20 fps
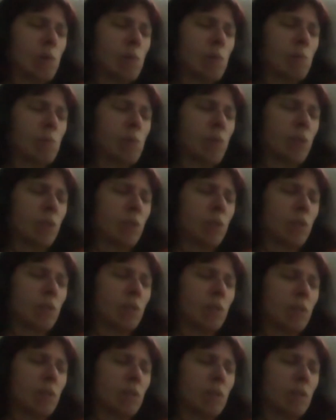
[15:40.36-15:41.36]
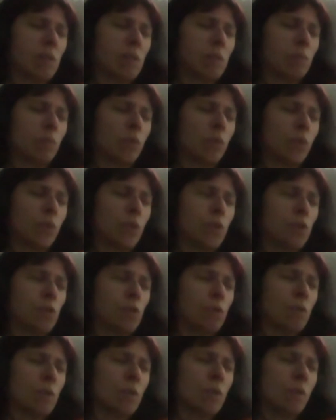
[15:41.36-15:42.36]
But I'm pretty
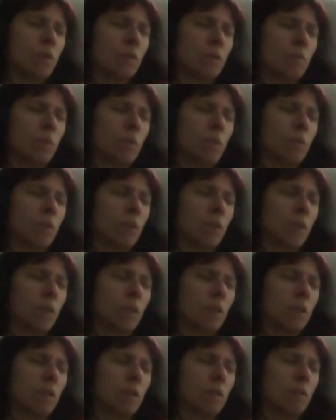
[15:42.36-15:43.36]
sure he's gonna be okay.